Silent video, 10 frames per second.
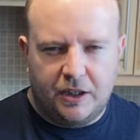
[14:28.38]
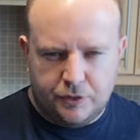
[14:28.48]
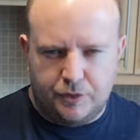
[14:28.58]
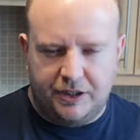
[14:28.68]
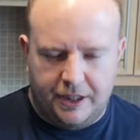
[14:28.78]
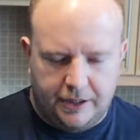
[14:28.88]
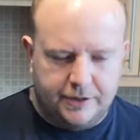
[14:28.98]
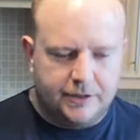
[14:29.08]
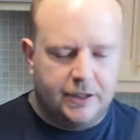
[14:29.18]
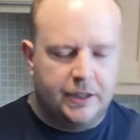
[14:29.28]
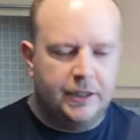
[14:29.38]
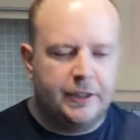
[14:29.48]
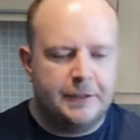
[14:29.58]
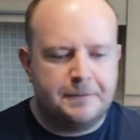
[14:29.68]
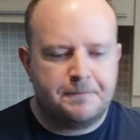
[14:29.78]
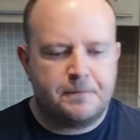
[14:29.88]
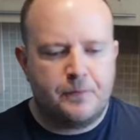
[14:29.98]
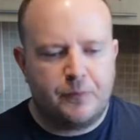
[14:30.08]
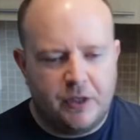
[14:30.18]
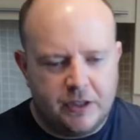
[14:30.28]
It's really nice.
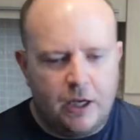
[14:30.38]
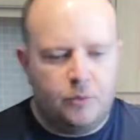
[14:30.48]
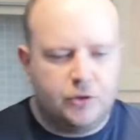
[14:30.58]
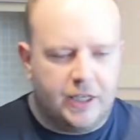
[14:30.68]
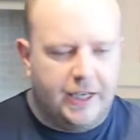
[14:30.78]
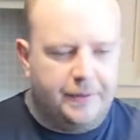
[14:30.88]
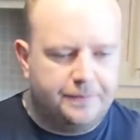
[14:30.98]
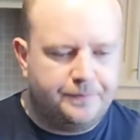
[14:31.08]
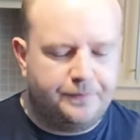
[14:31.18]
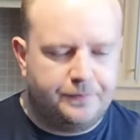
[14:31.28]
That will get,